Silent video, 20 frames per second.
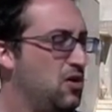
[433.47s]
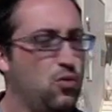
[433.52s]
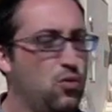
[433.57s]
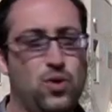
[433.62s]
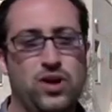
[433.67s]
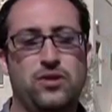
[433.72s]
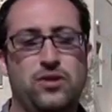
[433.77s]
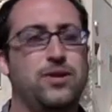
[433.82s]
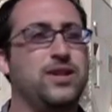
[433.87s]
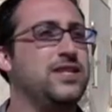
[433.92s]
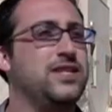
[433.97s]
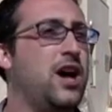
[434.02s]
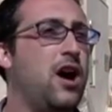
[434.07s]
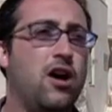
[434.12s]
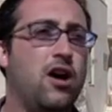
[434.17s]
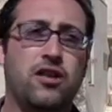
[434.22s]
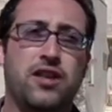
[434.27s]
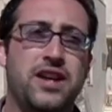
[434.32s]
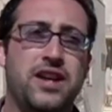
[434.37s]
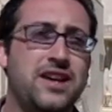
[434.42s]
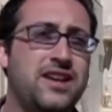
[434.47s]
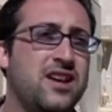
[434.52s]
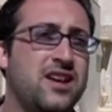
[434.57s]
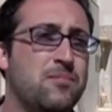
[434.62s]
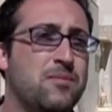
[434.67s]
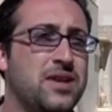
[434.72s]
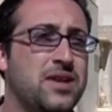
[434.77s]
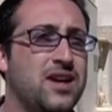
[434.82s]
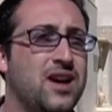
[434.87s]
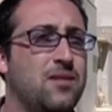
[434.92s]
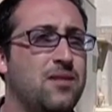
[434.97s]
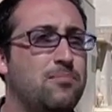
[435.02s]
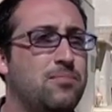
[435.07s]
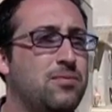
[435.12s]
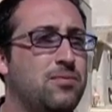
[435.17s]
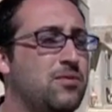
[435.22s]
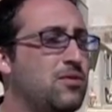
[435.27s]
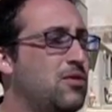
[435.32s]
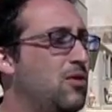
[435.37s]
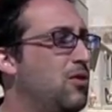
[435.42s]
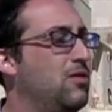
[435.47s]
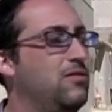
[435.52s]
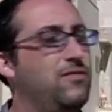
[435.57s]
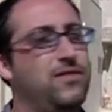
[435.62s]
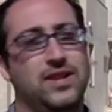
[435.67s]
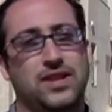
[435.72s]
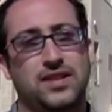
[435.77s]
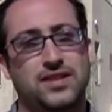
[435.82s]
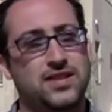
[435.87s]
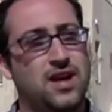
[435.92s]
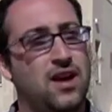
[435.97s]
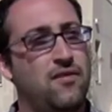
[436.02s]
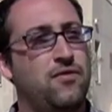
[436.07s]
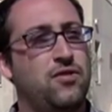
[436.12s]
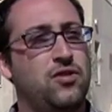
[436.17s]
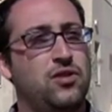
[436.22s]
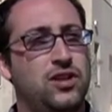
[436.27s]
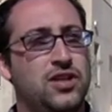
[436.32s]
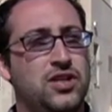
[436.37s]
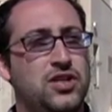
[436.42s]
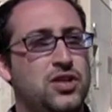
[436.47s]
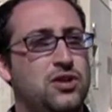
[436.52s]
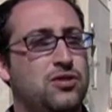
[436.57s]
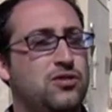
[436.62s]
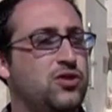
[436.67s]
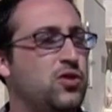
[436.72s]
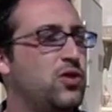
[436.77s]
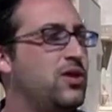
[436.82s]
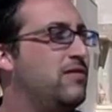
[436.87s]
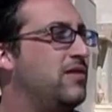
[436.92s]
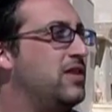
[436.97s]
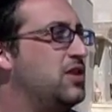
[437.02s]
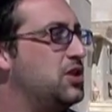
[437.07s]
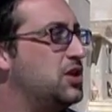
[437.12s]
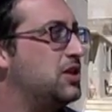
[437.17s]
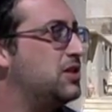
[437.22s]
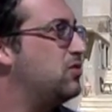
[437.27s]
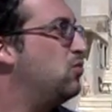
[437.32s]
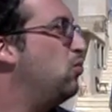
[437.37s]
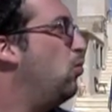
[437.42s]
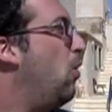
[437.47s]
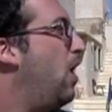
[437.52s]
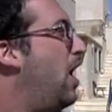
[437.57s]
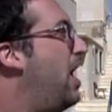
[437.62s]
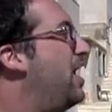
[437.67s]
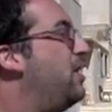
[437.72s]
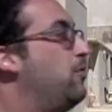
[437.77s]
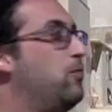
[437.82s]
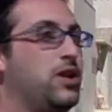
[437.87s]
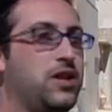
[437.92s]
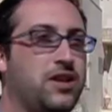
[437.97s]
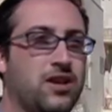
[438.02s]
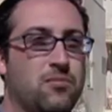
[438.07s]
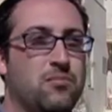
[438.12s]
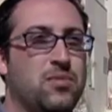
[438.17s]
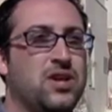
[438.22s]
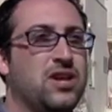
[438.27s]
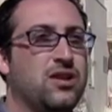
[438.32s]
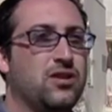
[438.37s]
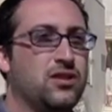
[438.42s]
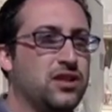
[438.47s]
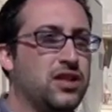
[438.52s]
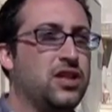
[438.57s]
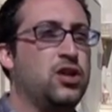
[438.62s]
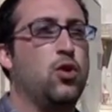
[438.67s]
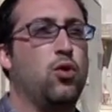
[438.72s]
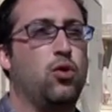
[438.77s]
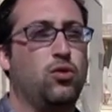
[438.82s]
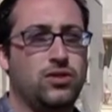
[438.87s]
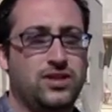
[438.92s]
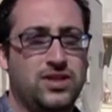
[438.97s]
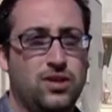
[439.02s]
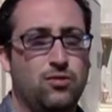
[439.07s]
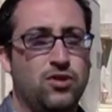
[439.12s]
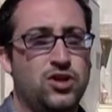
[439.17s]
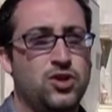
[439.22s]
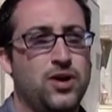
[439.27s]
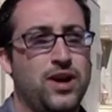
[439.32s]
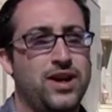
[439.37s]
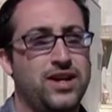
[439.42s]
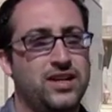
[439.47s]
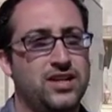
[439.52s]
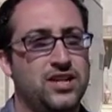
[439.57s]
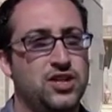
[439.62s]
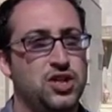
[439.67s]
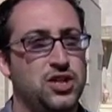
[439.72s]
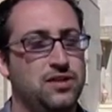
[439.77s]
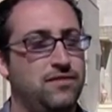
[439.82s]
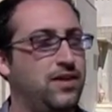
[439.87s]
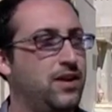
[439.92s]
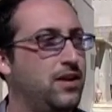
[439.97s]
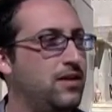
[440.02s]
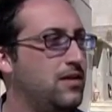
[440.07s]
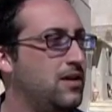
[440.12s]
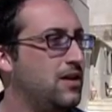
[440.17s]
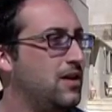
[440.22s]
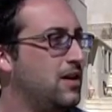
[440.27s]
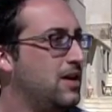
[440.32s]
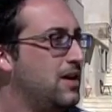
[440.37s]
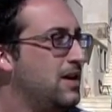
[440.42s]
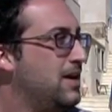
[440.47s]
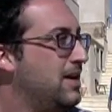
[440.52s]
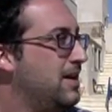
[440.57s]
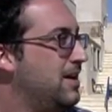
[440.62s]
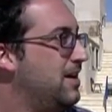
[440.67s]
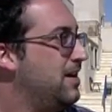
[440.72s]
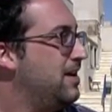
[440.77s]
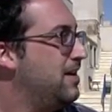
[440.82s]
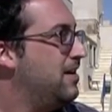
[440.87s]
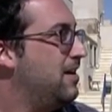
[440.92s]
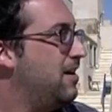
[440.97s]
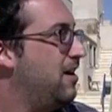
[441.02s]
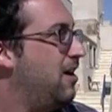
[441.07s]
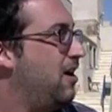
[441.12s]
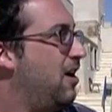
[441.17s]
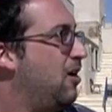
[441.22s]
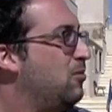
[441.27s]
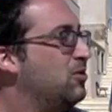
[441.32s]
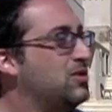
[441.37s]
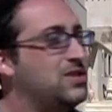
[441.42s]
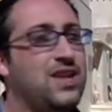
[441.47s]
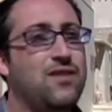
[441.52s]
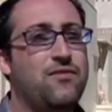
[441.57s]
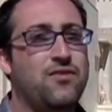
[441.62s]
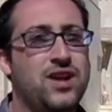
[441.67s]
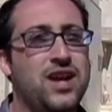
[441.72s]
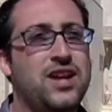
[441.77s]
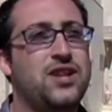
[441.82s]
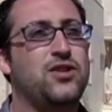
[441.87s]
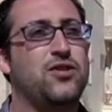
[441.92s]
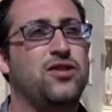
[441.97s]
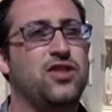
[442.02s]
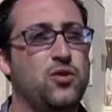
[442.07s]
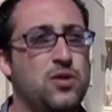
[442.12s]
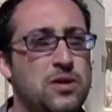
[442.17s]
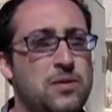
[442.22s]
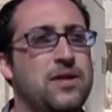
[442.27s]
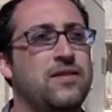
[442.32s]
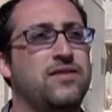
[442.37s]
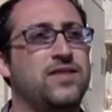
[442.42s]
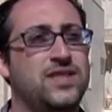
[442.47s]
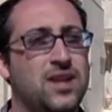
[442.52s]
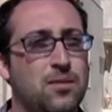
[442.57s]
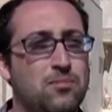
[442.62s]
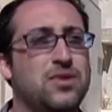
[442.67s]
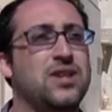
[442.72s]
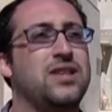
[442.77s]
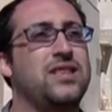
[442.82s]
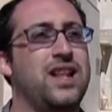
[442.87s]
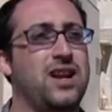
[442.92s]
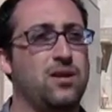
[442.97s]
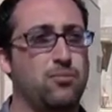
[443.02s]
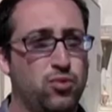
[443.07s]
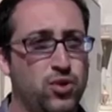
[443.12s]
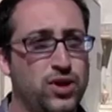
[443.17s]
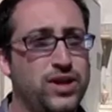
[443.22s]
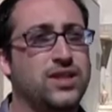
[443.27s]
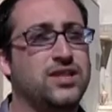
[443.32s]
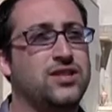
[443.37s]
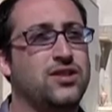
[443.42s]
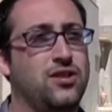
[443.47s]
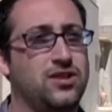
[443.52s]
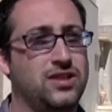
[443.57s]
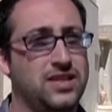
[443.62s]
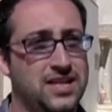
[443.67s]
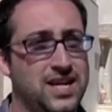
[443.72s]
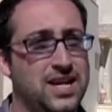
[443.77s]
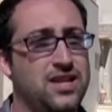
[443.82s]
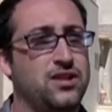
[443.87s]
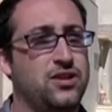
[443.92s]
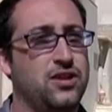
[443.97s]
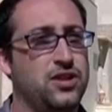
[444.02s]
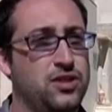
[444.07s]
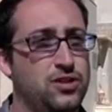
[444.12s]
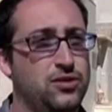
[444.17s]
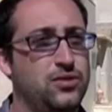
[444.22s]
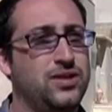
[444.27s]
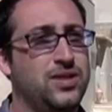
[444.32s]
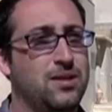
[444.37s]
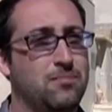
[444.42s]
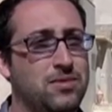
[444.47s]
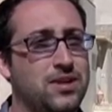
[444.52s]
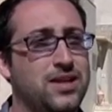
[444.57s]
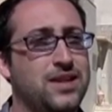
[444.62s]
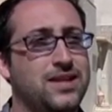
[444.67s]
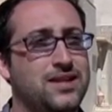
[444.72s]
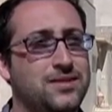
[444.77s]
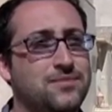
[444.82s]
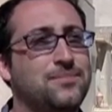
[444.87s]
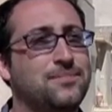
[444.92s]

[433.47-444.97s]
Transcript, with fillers: whether it's a holiday coming up or philosophical issues or even just why we come here, the goals that we're trying to achieve here. Almost every night during the week, we have something that'll bring us all together to do something.